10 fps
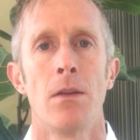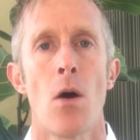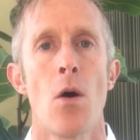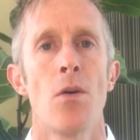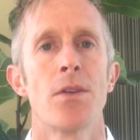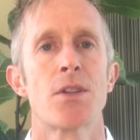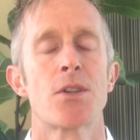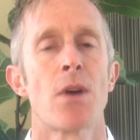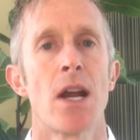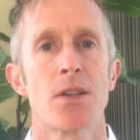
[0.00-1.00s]
all the
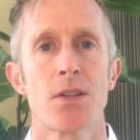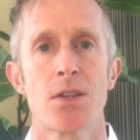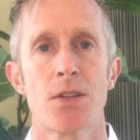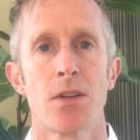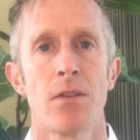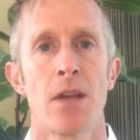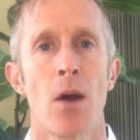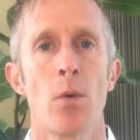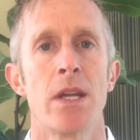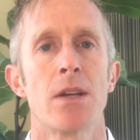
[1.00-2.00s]
stress
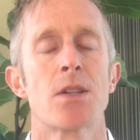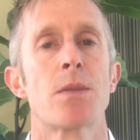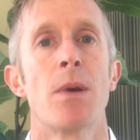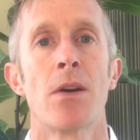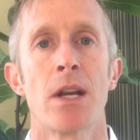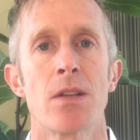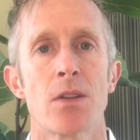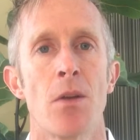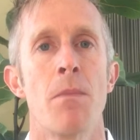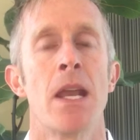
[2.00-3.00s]
that we
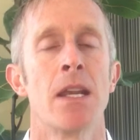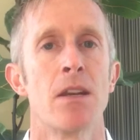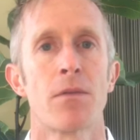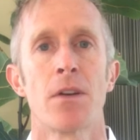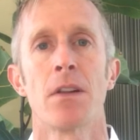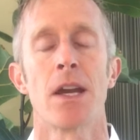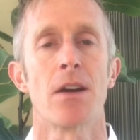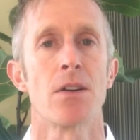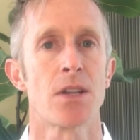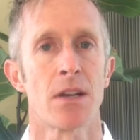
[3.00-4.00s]
experience on many different
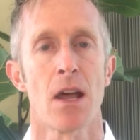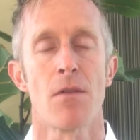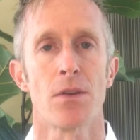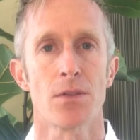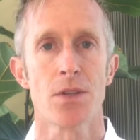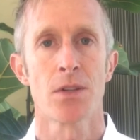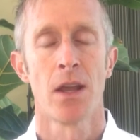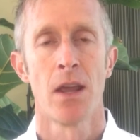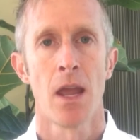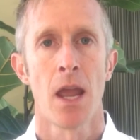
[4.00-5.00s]
layers and levels.
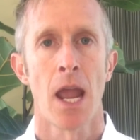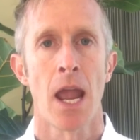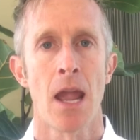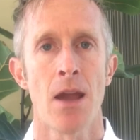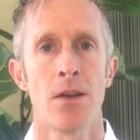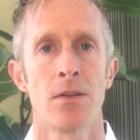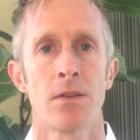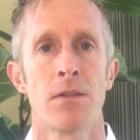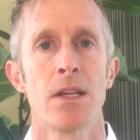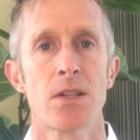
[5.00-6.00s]
And
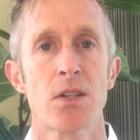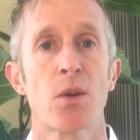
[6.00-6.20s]
this